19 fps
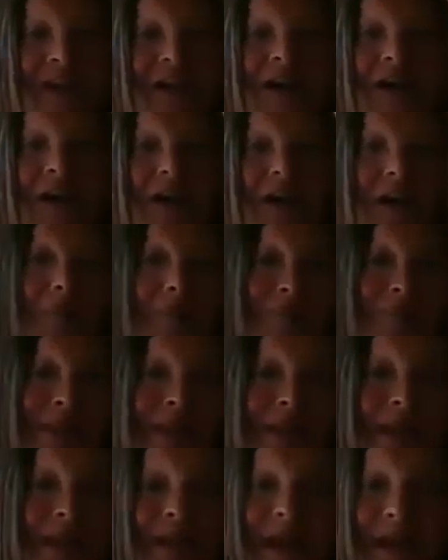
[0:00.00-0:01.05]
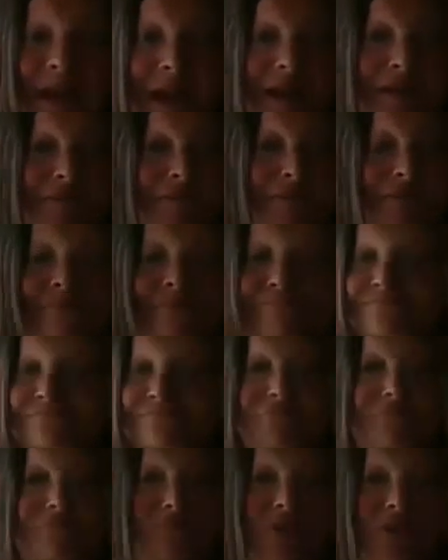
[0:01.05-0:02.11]
And I have
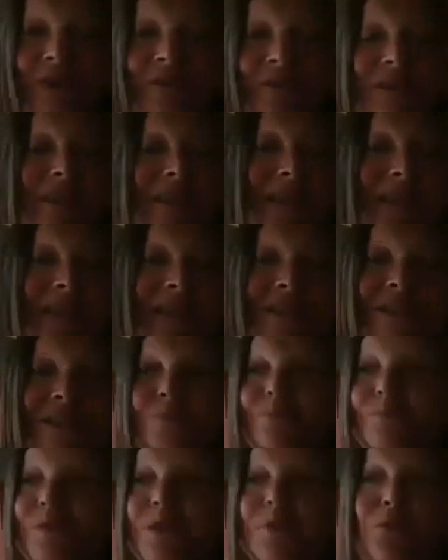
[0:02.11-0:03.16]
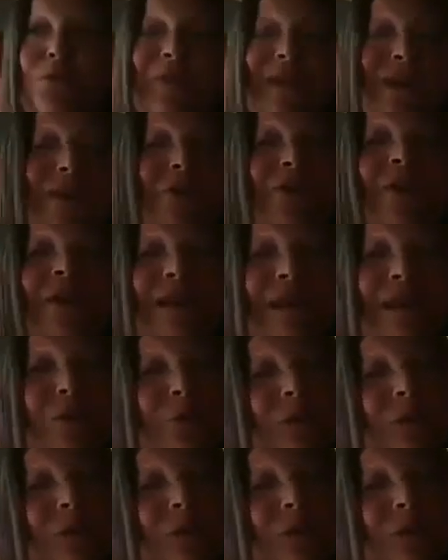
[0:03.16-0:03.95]
nothing against people that aren't in